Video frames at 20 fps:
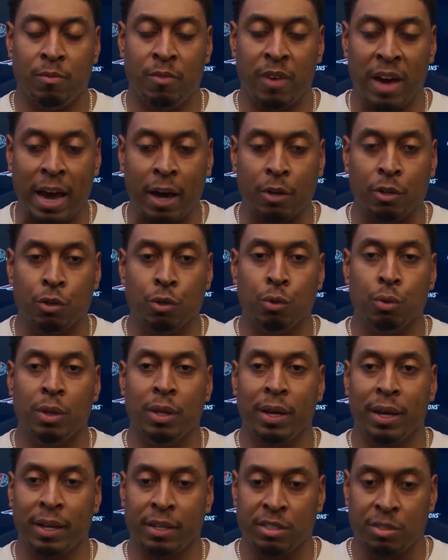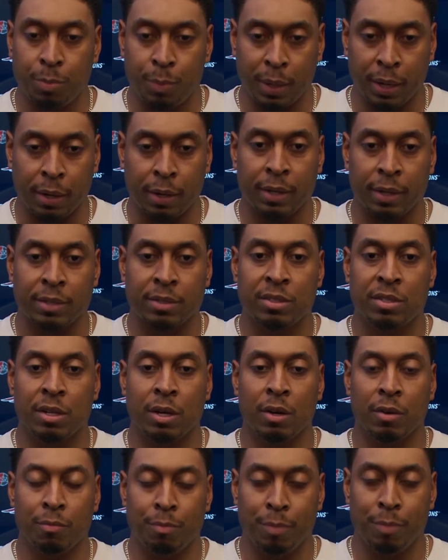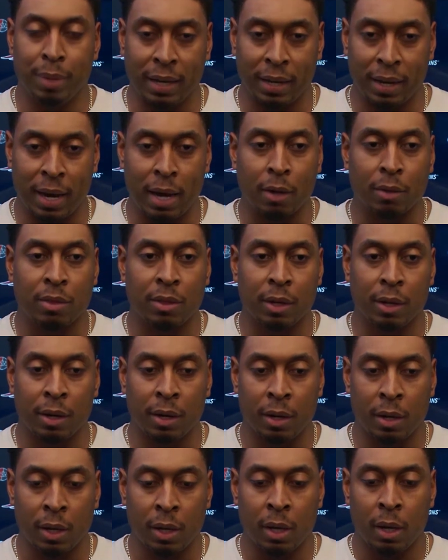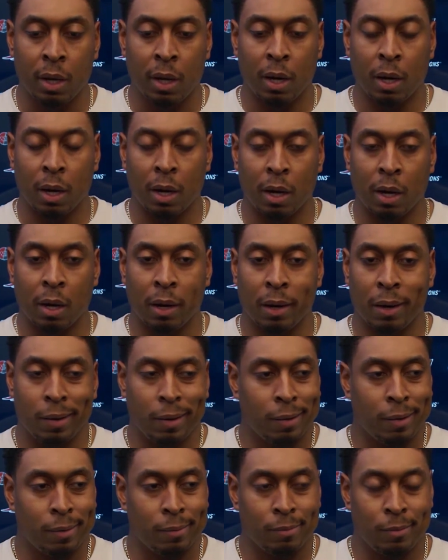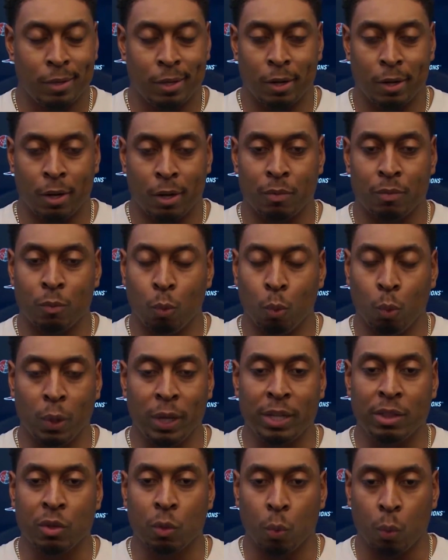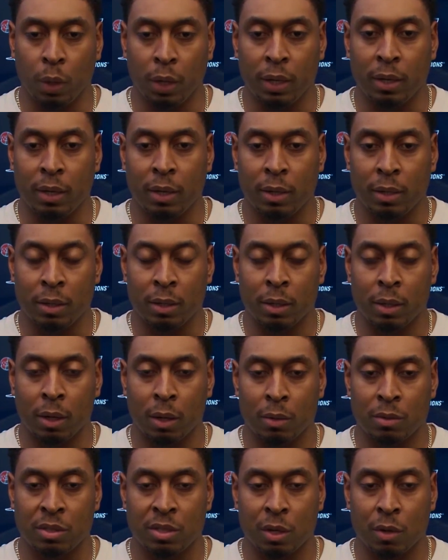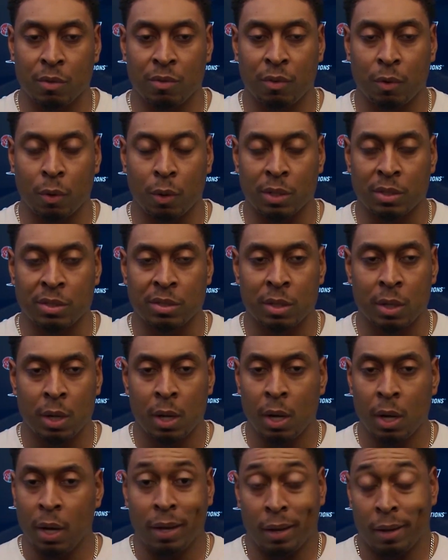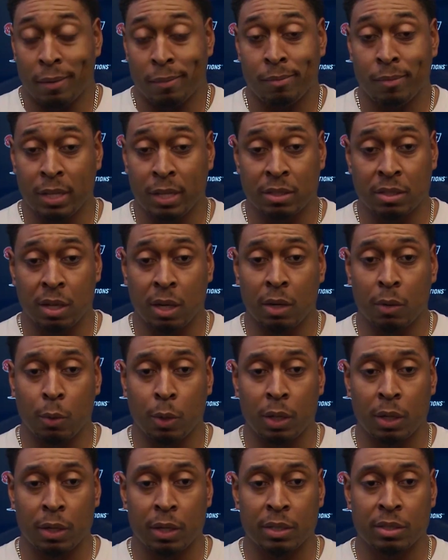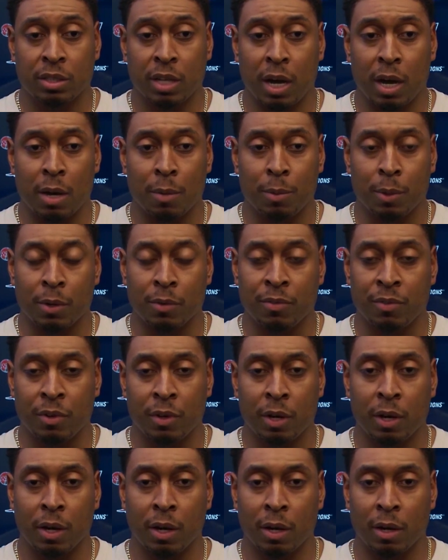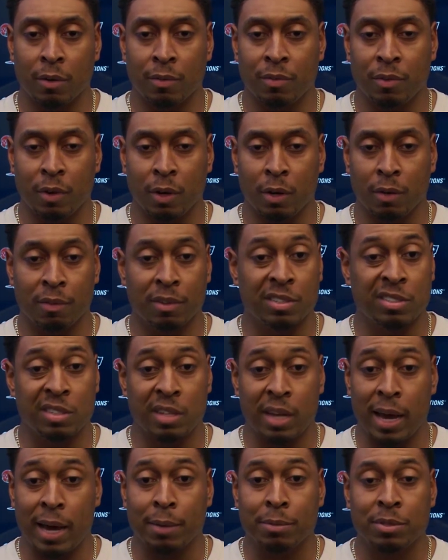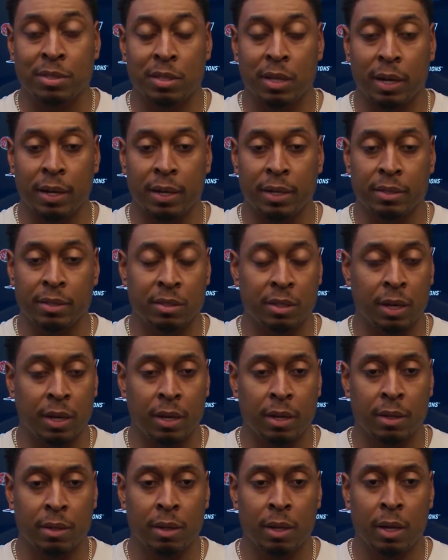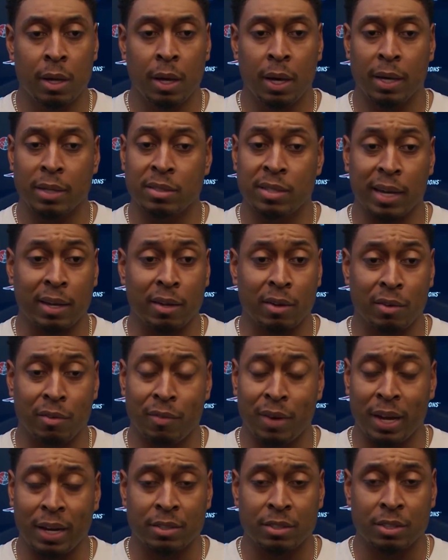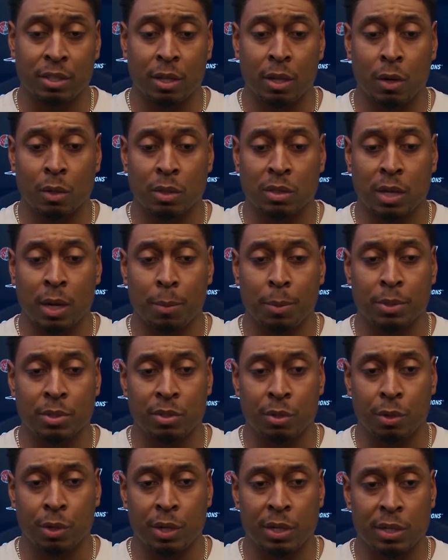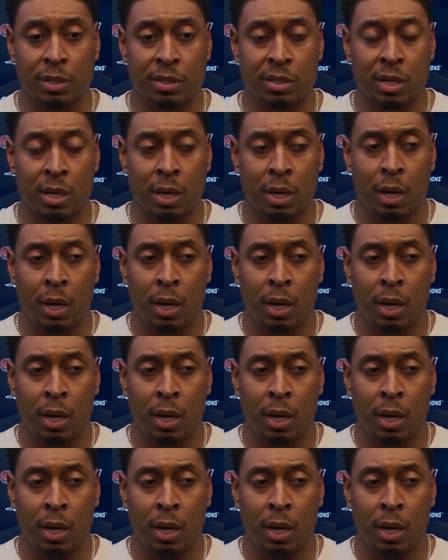value the experience of being out there, uh, you know, week to week. You know, so for us, and he's done a really good job of, of, of the snaps that he's getting and taking advantage of those opportunities.